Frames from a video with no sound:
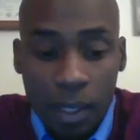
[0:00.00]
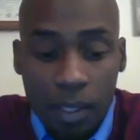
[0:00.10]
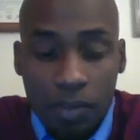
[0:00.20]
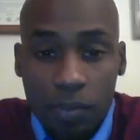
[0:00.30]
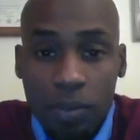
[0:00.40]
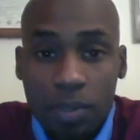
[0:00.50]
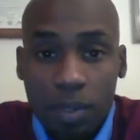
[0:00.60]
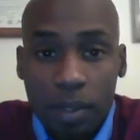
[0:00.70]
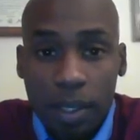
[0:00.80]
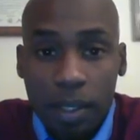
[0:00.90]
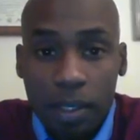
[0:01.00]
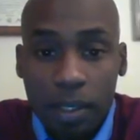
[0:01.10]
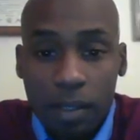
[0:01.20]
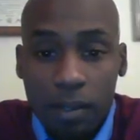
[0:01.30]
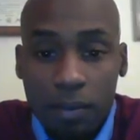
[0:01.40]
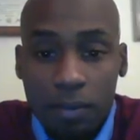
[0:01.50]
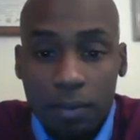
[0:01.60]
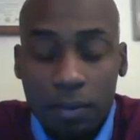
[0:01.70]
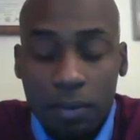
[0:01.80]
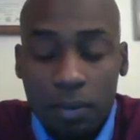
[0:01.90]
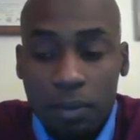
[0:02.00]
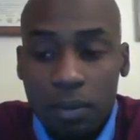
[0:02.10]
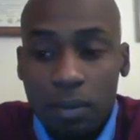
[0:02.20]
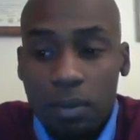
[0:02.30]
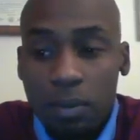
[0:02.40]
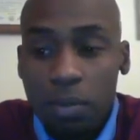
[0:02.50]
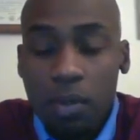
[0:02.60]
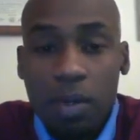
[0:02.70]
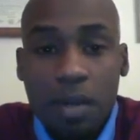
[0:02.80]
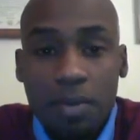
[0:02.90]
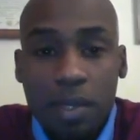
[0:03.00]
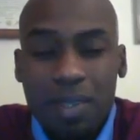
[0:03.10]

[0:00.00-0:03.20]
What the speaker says: Its roots are in programs